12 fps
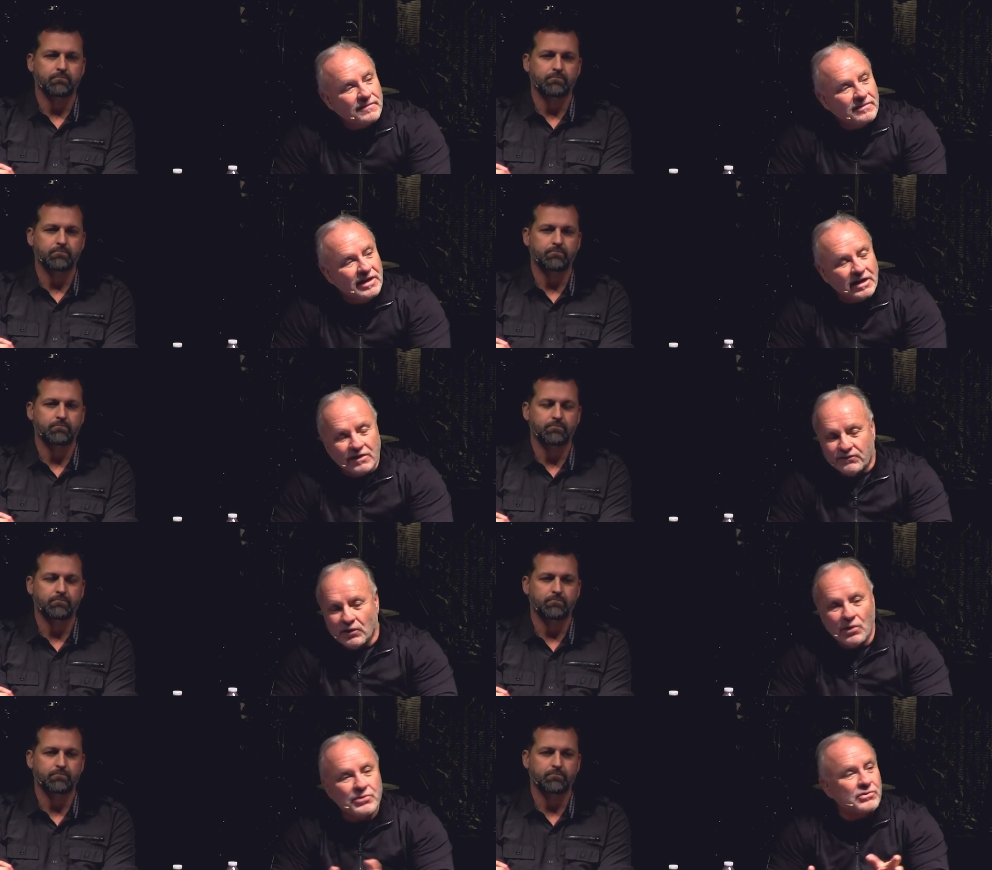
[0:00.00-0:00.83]
Speaker 1: that it could
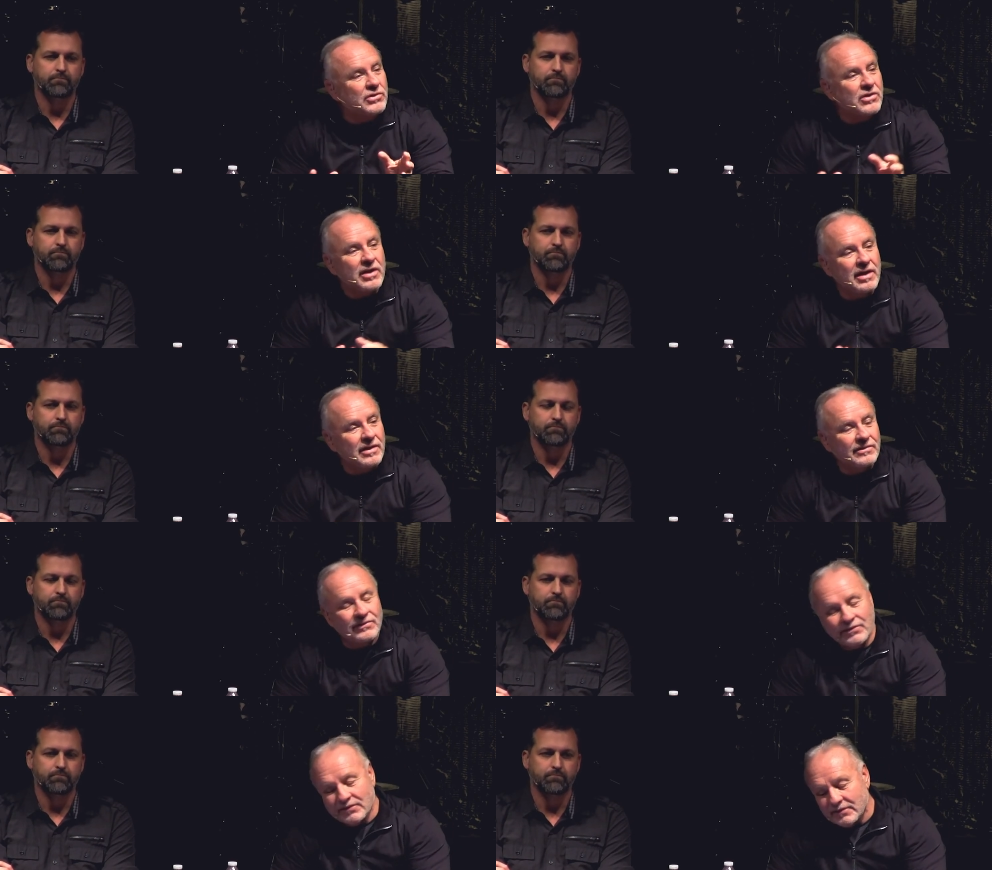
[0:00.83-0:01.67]
flow through your
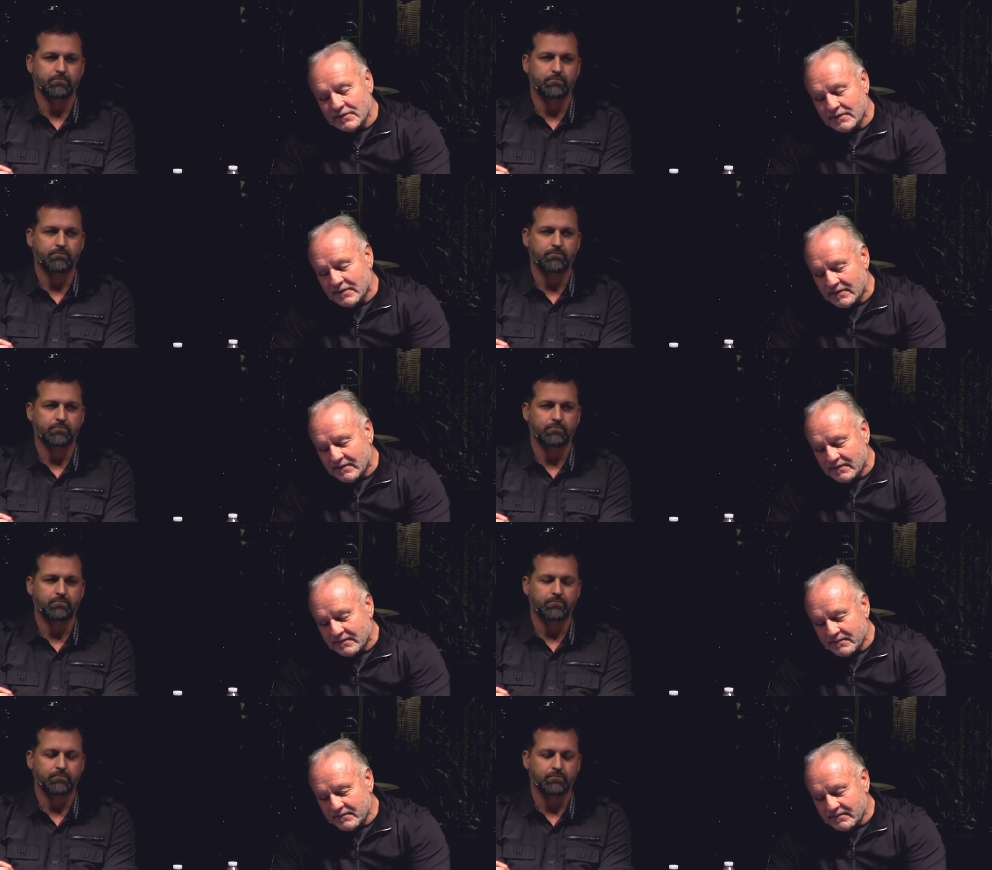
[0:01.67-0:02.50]
hands?
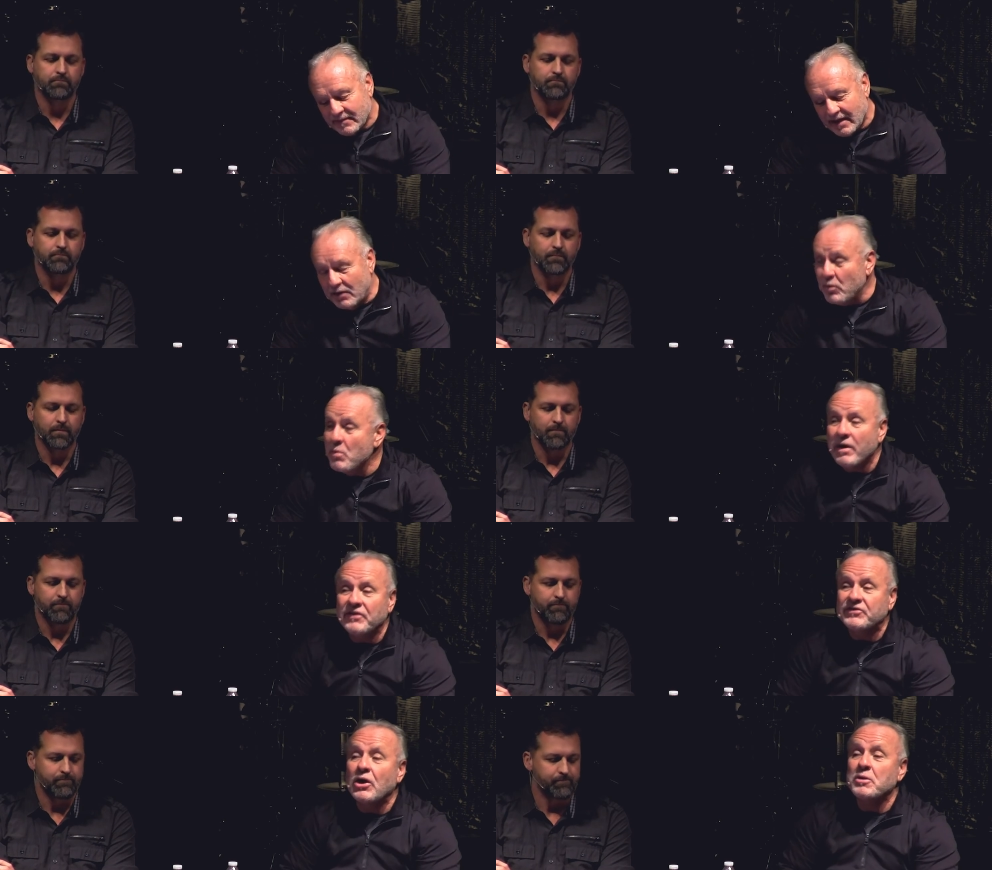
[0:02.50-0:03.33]
And we
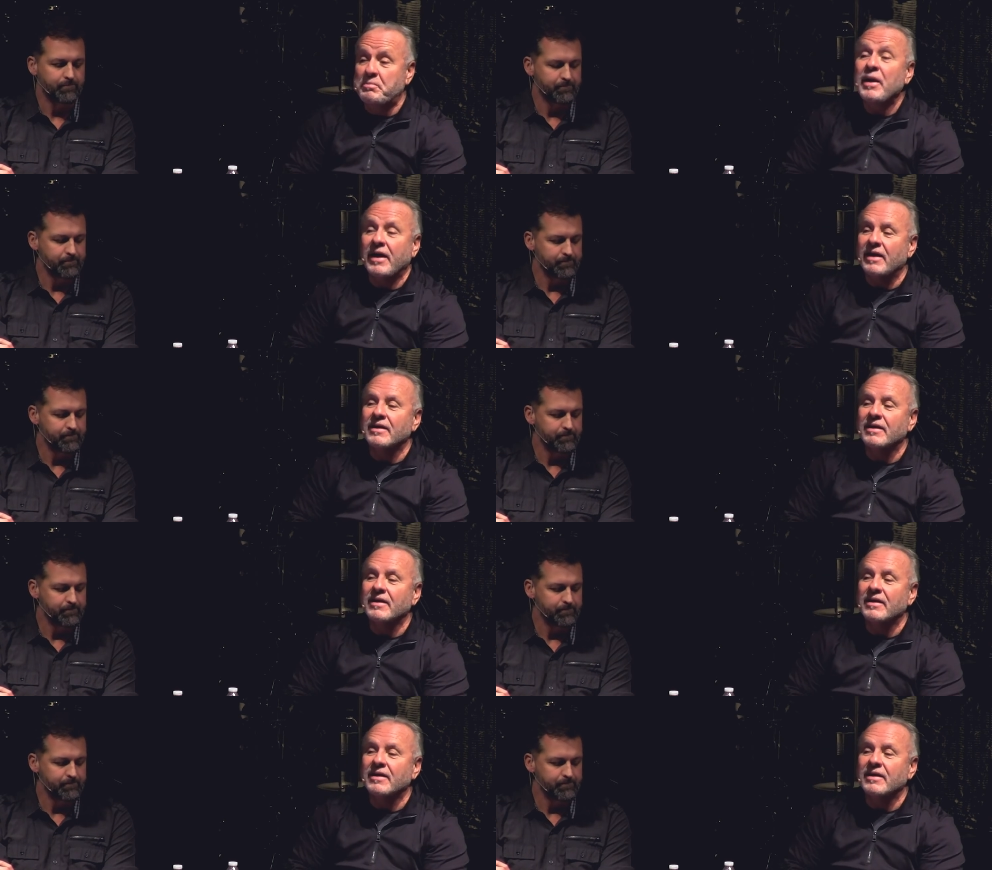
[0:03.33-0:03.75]
want to start big.